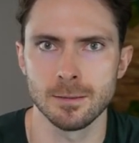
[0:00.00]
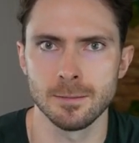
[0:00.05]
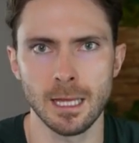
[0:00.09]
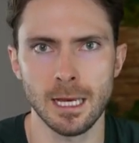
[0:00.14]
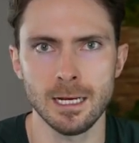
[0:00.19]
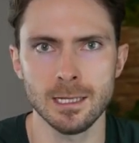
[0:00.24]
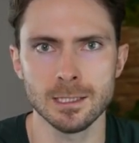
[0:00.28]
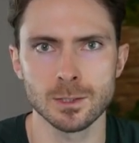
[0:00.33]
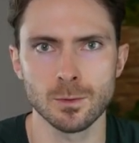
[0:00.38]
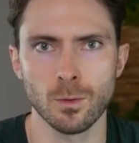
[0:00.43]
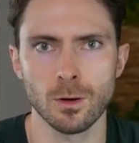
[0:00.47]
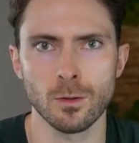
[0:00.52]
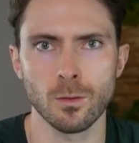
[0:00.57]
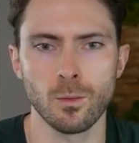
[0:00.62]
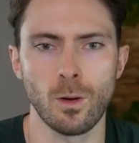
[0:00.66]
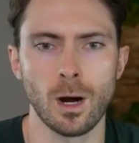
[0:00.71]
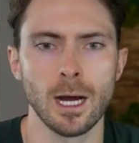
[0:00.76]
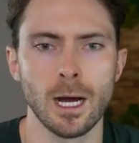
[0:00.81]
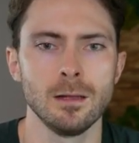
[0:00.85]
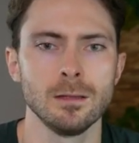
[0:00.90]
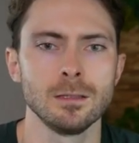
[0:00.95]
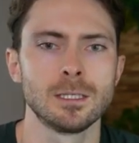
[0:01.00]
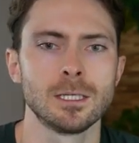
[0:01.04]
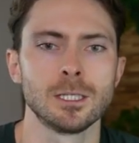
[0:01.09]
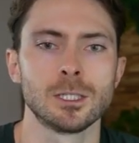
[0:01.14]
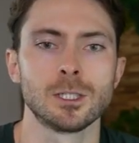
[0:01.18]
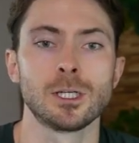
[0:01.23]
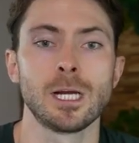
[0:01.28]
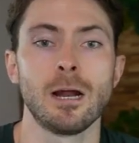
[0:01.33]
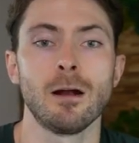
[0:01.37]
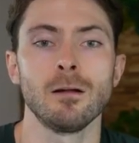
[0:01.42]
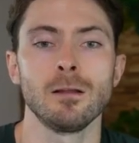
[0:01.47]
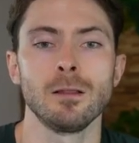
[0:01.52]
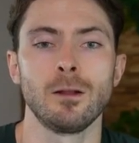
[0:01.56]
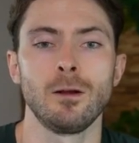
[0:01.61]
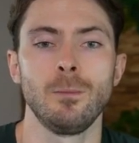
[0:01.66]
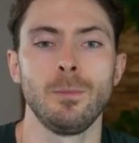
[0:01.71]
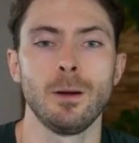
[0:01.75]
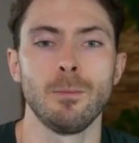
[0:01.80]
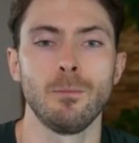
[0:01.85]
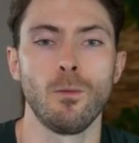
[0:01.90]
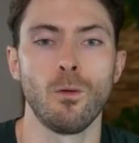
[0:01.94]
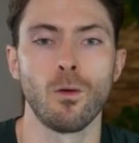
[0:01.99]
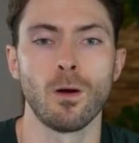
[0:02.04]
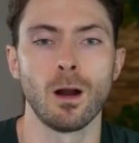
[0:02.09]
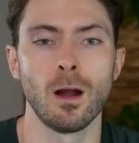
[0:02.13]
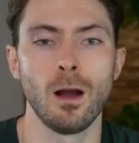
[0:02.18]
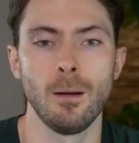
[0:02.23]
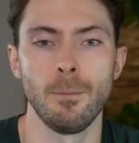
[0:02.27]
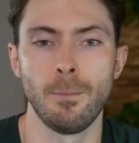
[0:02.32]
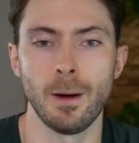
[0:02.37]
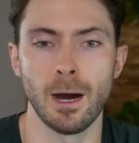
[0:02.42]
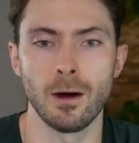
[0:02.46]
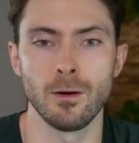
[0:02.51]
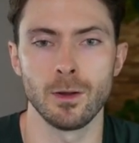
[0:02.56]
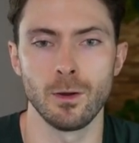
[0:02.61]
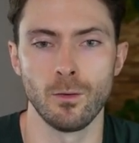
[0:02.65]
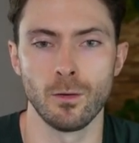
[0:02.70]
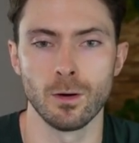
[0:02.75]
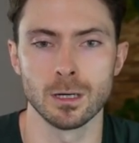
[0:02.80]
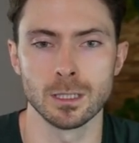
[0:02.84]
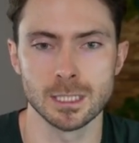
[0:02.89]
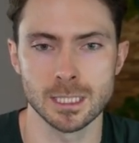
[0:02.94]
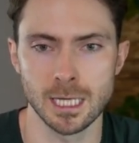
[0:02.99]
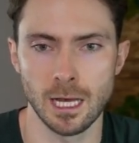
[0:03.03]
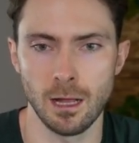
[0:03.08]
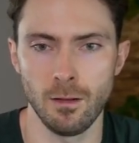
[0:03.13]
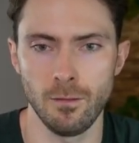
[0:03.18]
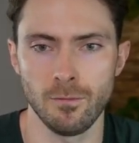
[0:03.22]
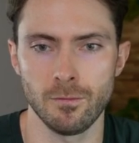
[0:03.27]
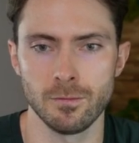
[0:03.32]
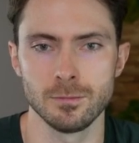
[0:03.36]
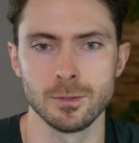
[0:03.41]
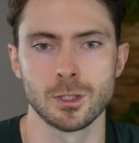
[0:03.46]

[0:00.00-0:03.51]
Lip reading: Then it's worthwhile to share a little bit more about yourself.